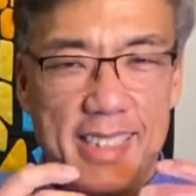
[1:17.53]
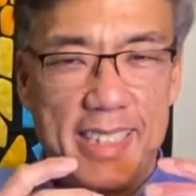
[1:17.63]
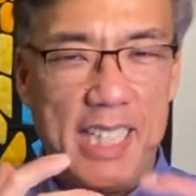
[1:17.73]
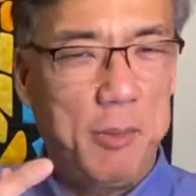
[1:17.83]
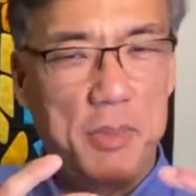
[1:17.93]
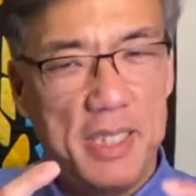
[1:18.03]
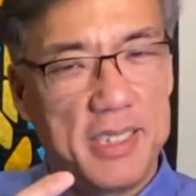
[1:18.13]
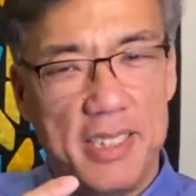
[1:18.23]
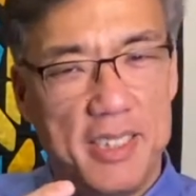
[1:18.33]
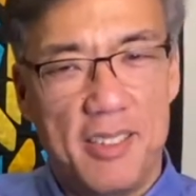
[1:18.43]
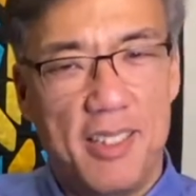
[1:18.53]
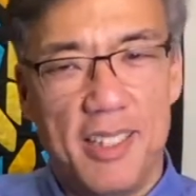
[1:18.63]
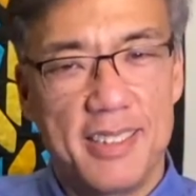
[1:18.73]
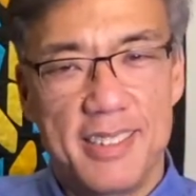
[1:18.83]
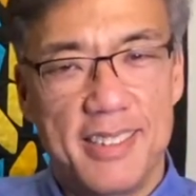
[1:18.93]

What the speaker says: keep this in your heart,